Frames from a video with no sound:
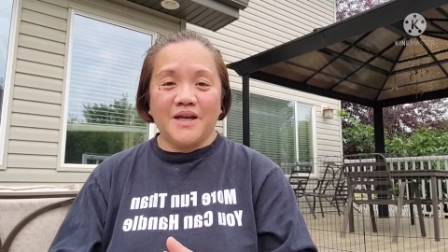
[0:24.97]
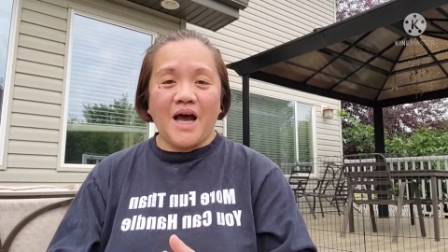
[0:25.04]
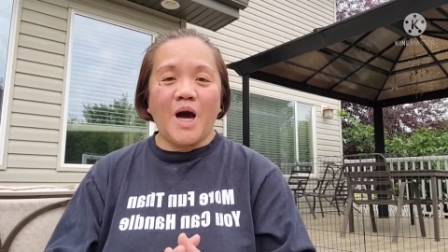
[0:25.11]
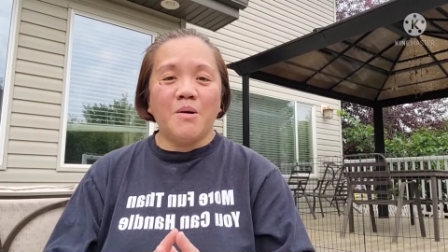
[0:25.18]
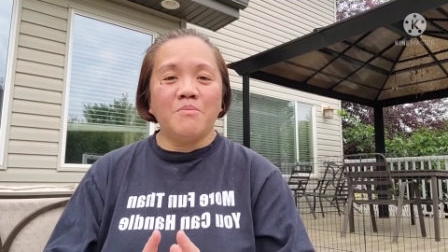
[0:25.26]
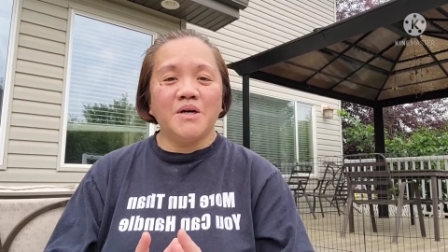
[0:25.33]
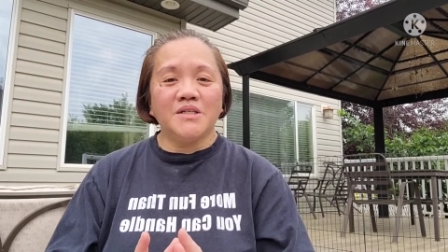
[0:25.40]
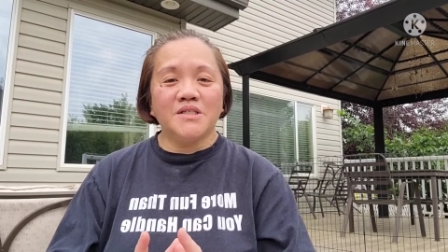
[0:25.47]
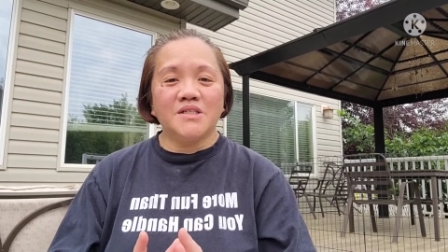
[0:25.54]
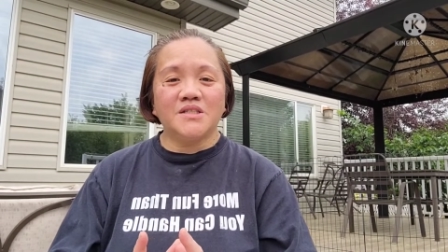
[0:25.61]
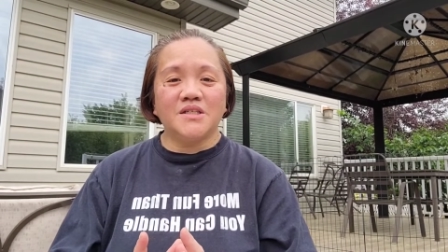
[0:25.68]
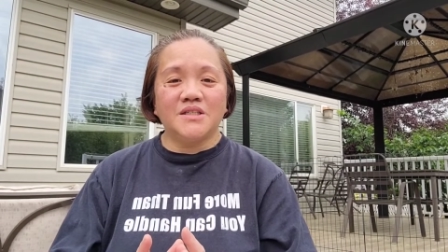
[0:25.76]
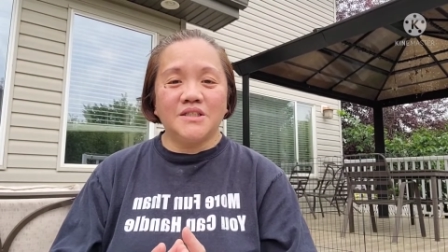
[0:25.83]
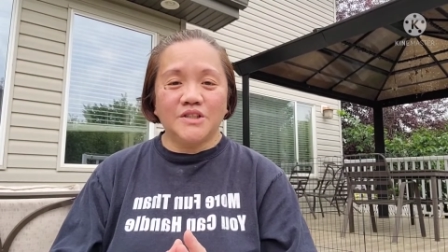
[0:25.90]
how much
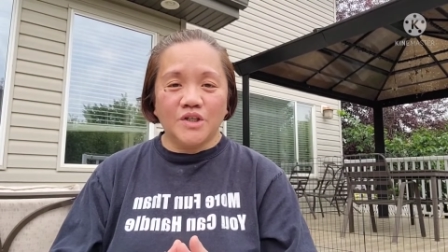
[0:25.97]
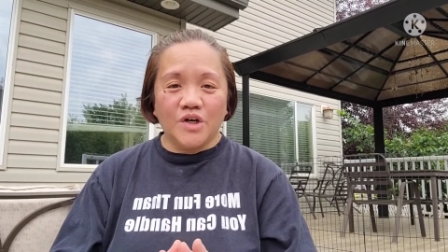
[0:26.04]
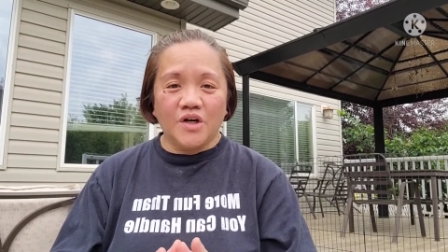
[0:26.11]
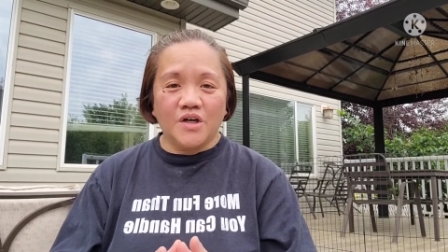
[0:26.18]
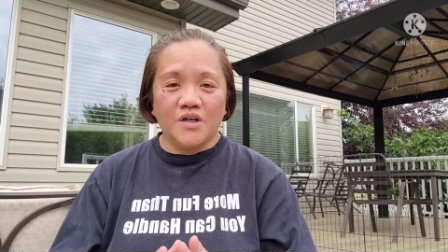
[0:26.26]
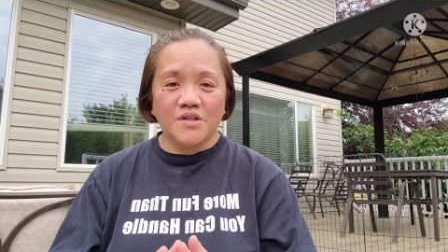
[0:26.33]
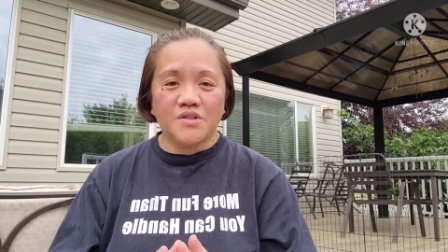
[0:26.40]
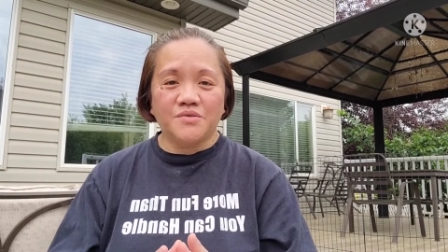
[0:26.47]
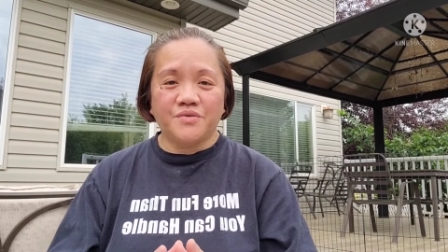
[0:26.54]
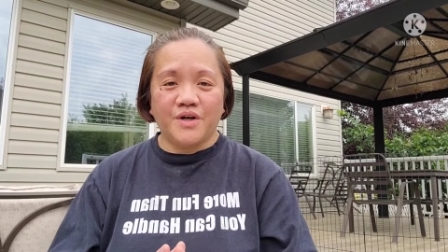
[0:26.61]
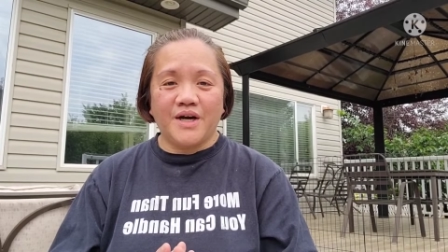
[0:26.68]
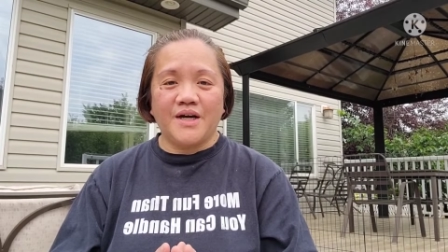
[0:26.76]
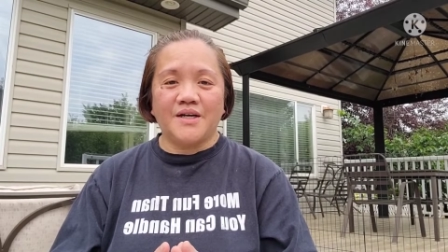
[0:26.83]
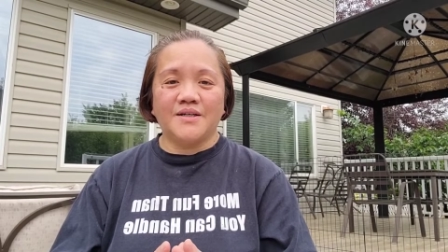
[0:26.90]
did it cost for
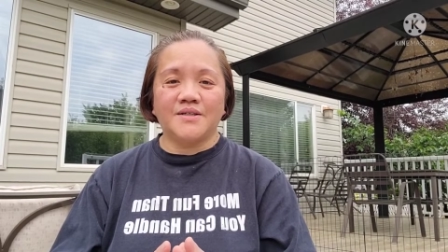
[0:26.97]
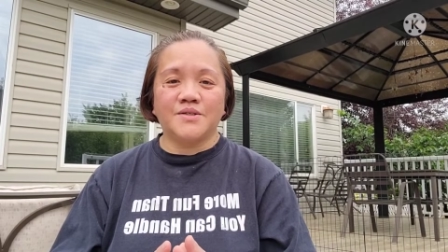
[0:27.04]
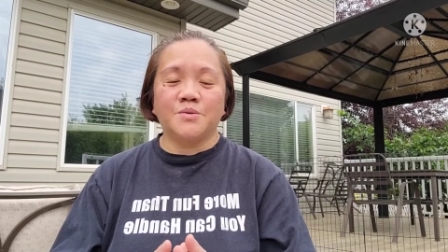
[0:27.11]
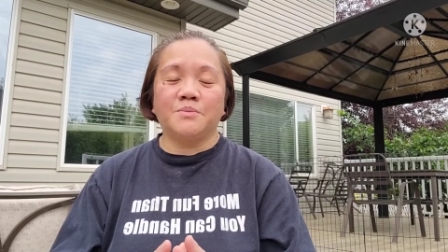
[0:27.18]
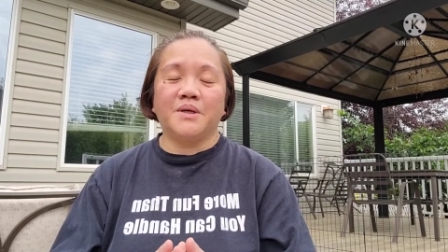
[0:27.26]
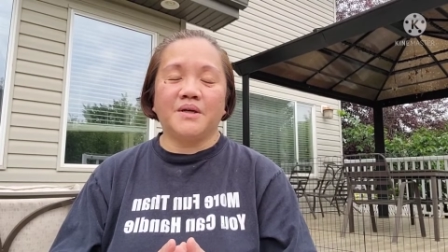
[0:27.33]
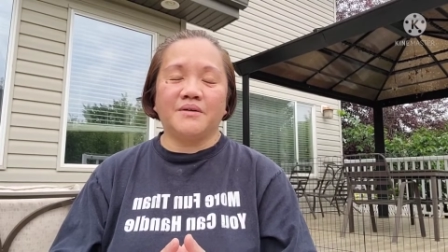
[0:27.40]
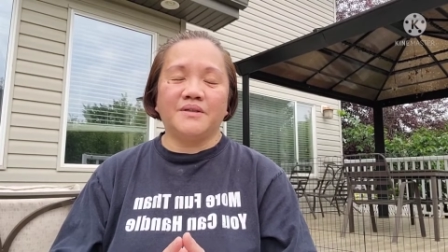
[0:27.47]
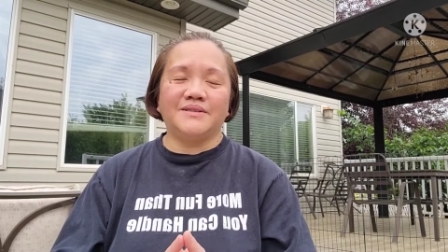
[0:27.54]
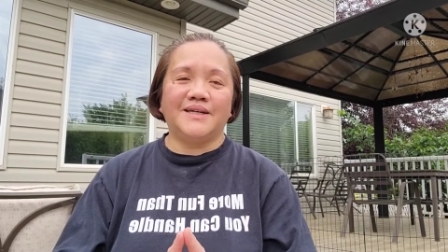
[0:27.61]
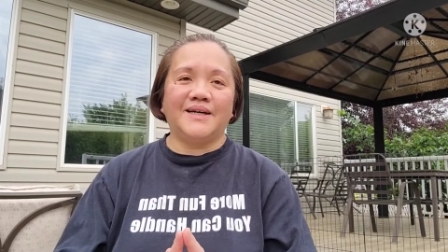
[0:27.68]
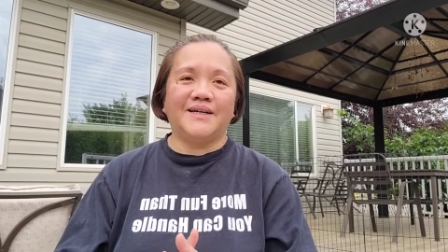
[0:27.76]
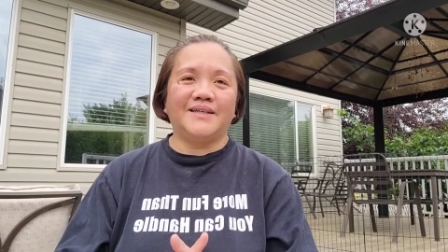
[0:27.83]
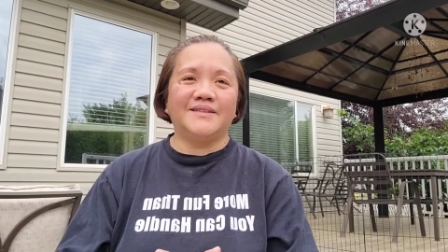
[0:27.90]
us to bury
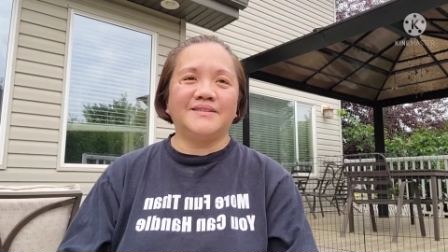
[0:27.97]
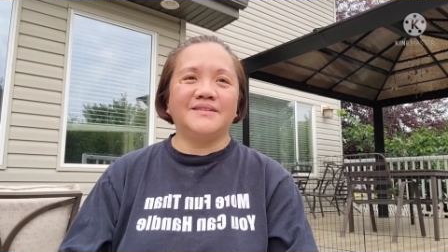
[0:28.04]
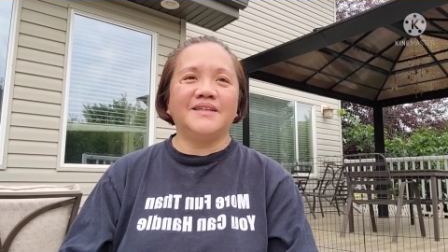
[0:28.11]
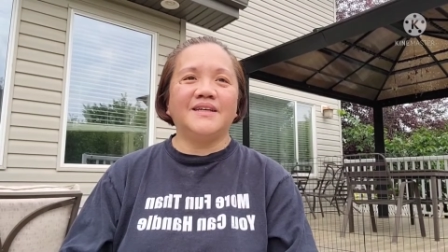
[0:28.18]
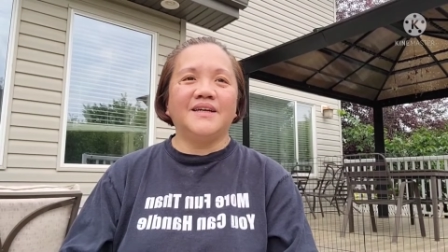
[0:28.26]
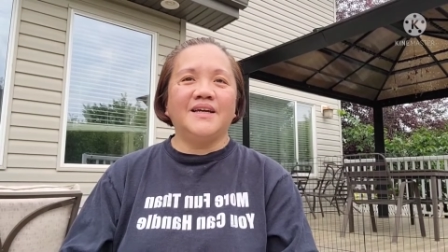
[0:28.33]
dad.